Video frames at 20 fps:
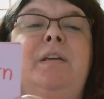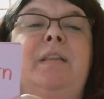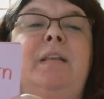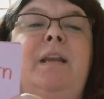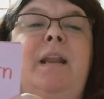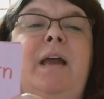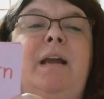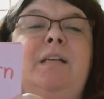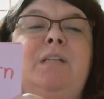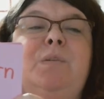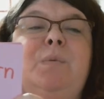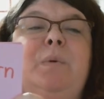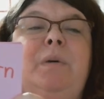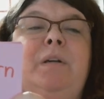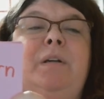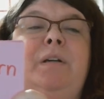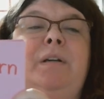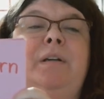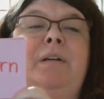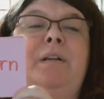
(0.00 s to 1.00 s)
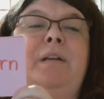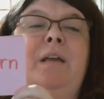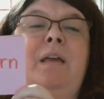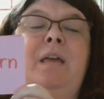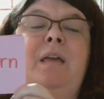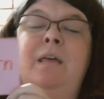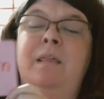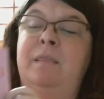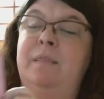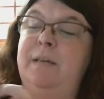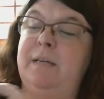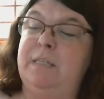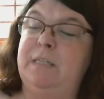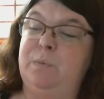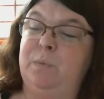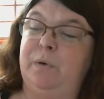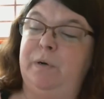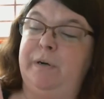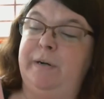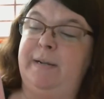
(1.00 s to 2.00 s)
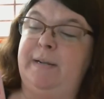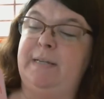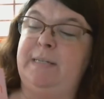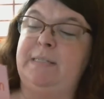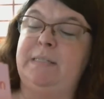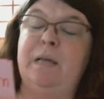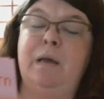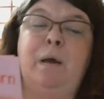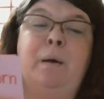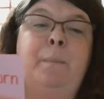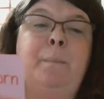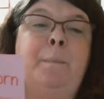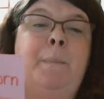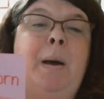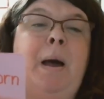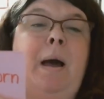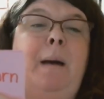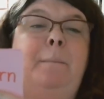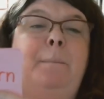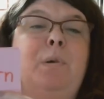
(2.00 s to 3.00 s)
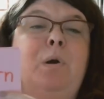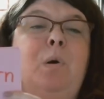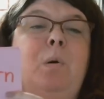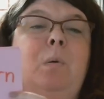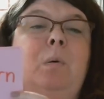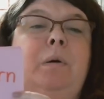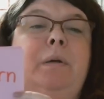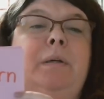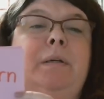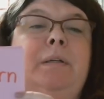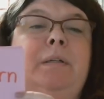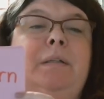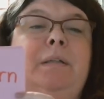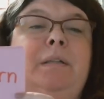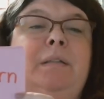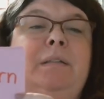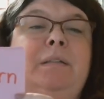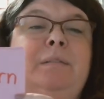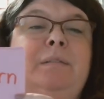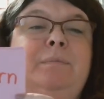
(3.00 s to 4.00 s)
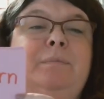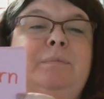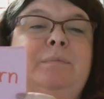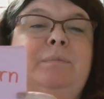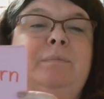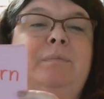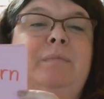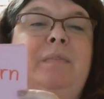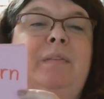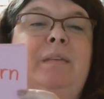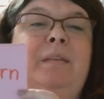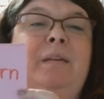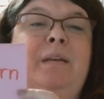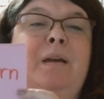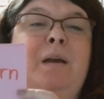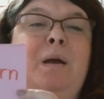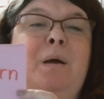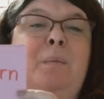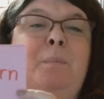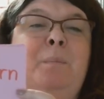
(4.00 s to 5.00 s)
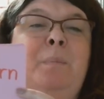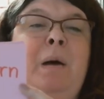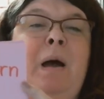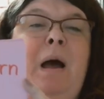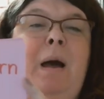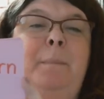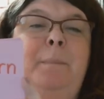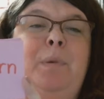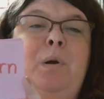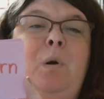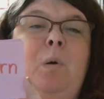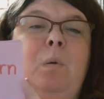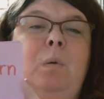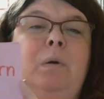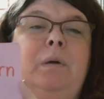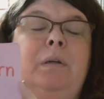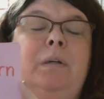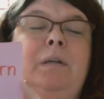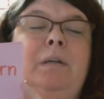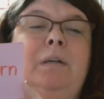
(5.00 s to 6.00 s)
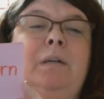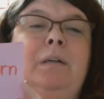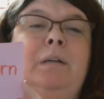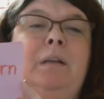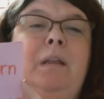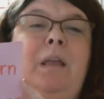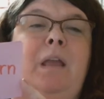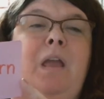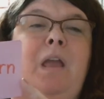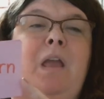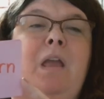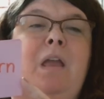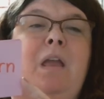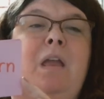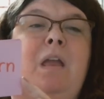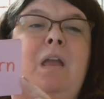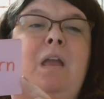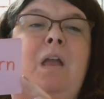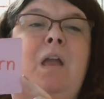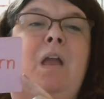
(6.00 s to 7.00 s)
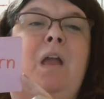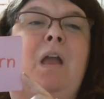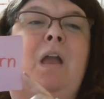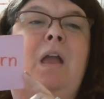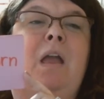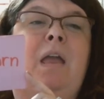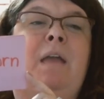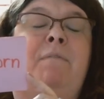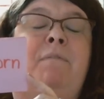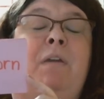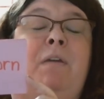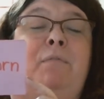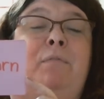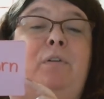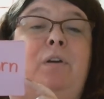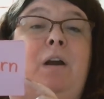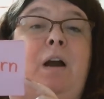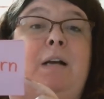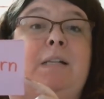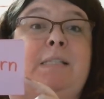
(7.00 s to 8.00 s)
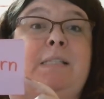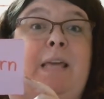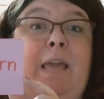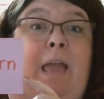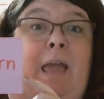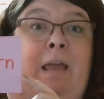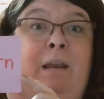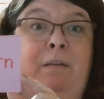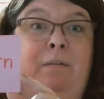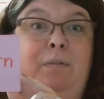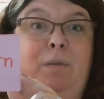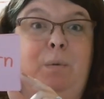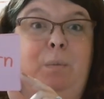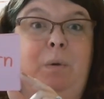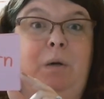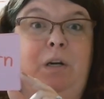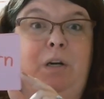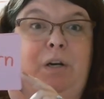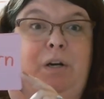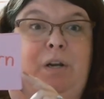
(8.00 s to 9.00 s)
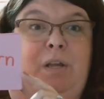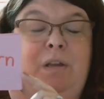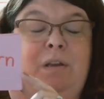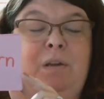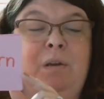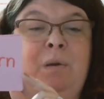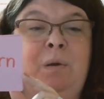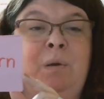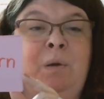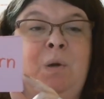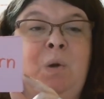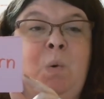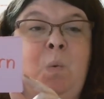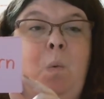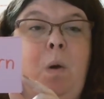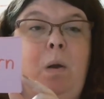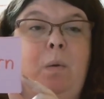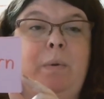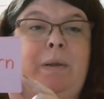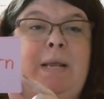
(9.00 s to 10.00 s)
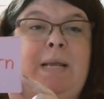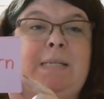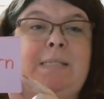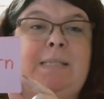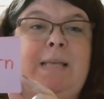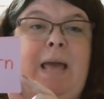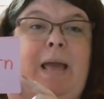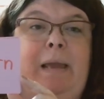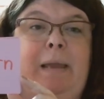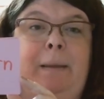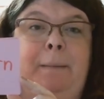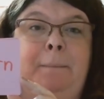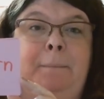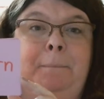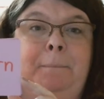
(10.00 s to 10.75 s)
the next word. This word is popcorn. Popcorn. If he forgot the end of the word, what would he say?